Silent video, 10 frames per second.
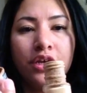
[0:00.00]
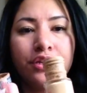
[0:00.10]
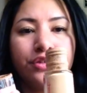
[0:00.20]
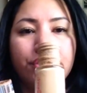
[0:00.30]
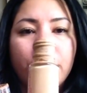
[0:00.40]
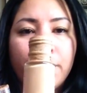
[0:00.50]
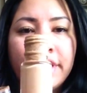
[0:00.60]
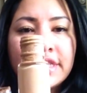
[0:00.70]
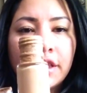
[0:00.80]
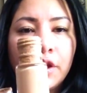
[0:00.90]
So
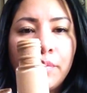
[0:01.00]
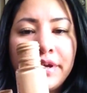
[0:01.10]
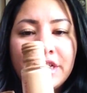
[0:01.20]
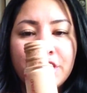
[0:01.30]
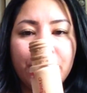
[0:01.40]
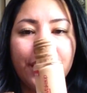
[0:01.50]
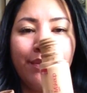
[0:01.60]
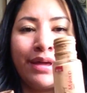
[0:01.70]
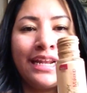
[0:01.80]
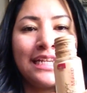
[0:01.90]
it's a little bit dirty,
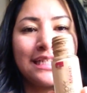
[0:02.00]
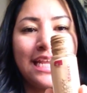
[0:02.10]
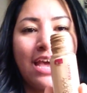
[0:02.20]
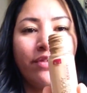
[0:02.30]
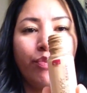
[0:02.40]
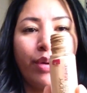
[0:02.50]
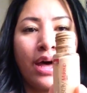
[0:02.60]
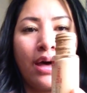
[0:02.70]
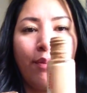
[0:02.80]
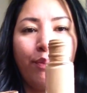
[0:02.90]
but it doesn't have a
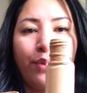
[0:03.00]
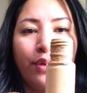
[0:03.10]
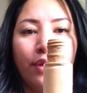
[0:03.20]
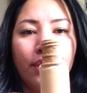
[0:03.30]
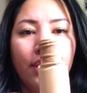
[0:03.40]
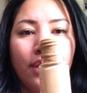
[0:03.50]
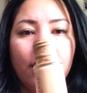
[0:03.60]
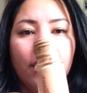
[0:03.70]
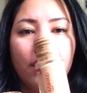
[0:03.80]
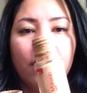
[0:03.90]
pump.
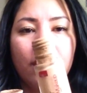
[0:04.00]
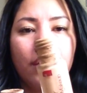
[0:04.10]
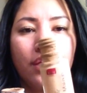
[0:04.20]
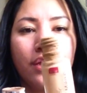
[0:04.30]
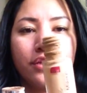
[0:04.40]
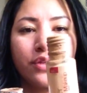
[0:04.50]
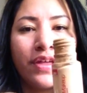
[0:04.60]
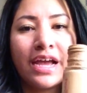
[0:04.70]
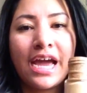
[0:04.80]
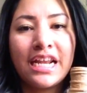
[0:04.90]
So
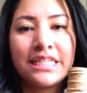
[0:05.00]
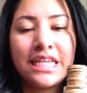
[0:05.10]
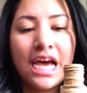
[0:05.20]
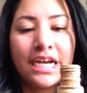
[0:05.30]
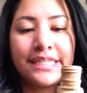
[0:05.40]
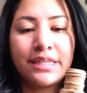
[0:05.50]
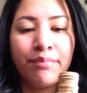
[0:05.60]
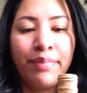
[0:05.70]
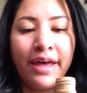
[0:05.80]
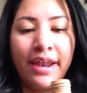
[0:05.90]
that kind of sucks.
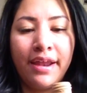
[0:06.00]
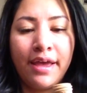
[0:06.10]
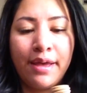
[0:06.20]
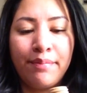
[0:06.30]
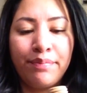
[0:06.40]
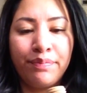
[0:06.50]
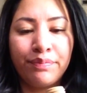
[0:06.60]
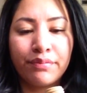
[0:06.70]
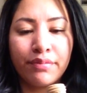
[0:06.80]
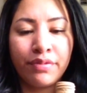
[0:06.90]
But
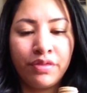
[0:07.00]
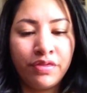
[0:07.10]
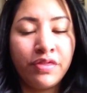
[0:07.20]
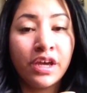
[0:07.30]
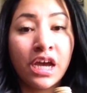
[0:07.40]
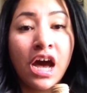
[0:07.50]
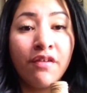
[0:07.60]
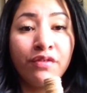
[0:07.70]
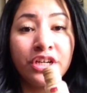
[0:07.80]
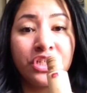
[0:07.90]
the
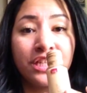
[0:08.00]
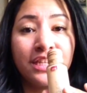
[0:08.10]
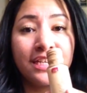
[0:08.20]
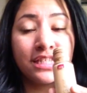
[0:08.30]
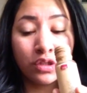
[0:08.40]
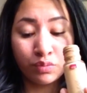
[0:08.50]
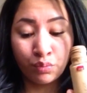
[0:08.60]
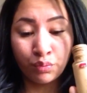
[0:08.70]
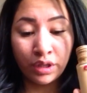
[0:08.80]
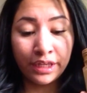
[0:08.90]
coverage in this is
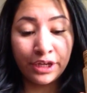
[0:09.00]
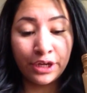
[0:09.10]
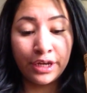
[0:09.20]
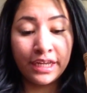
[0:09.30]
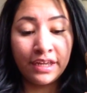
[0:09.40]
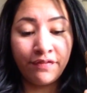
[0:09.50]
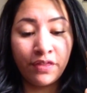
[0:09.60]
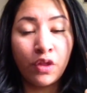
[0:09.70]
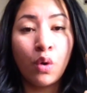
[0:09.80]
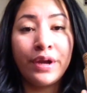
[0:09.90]
really good,
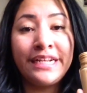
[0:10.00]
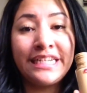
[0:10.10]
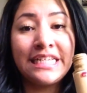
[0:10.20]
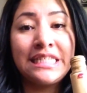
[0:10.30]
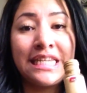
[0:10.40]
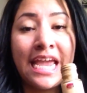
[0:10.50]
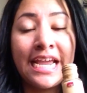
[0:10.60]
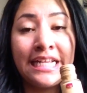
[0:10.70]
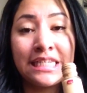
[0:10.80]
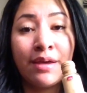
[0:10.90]
even though it does say
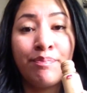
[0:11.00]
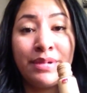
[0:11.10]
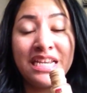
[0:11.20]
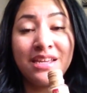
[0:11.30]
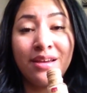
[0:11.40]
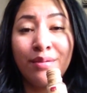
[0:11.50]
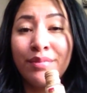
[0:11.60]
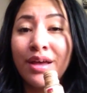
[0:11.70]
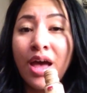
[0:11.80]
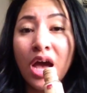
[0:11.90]
it's a medium
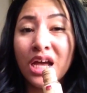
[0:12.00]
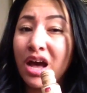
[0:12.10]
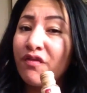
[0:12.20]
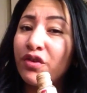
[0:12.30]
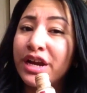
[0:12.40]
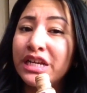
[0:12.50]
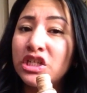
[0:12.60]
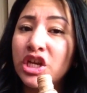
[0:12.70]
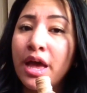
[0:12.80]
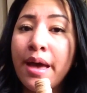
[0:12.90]

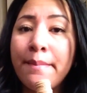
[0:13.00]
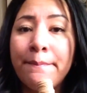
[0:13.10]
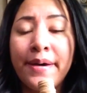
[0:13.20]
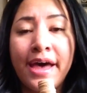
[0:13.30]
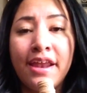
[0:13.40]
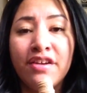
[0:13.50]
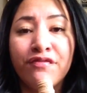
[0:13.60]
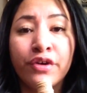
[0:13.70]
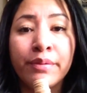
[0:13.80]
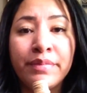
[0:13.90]
coverage. But
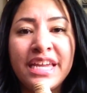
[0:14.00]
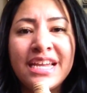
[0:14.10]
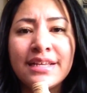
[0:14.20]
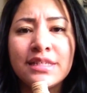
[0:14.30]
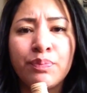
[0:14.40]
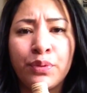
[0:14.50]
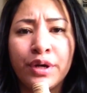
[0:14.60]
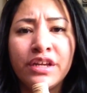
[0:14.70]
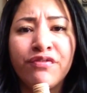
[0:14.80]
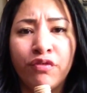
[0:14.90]
for me, it's
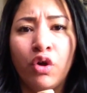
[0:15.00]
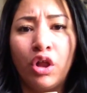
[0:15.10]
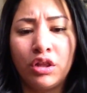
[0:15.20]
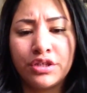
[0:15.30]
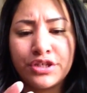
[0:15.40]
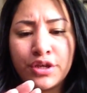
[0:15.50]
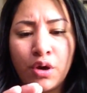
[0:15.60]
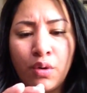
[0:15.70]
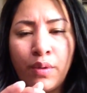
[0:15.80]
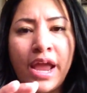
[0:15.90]
pretty full.
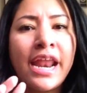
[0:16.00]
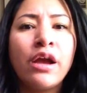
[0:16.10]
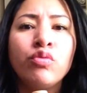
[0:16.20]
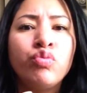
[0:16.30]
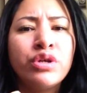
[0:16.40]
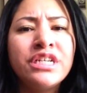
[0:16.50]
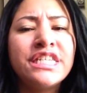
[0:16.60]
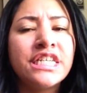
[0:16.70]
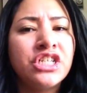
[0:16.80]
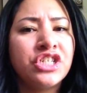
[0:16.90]
So, and I wouldn't
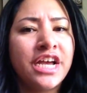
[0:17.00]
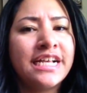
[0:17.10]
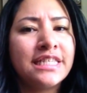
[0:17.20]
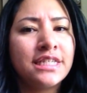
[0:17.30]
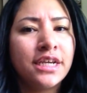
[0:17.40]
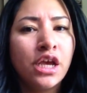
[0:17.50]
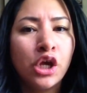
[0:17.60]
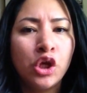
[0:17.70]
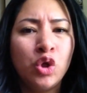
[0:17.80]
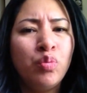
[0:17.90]
suggest
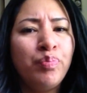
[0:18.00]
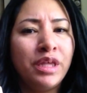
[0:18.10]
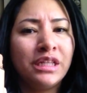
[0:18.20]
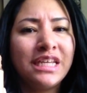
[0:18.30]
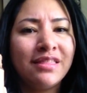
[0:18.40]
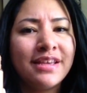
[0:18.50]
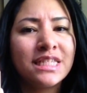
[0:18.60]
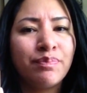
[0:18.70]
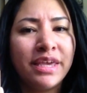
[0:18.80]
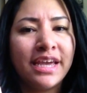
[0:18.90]
you building
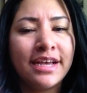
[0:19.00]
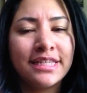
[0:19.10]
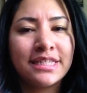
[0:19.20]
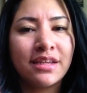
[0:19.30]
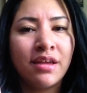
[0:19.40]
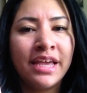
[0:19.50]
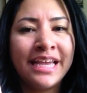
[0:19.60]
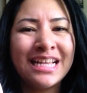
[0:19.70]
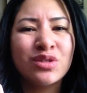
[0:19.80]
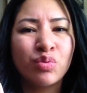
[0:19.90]
this because it
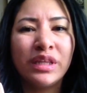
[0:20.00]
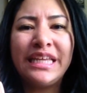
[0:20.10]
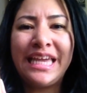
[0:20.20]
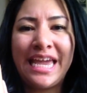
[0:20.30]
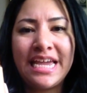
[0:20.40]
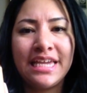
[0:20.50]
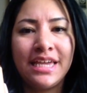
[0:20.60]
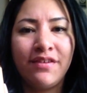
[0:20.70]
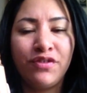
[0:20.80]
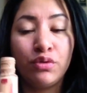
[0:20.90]
gets really
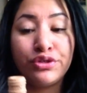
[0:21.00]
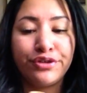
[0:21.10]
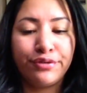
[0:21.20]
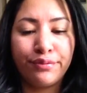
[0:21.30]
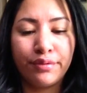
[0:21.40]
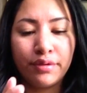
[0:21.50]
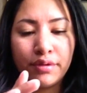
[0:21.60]
cakey if you do.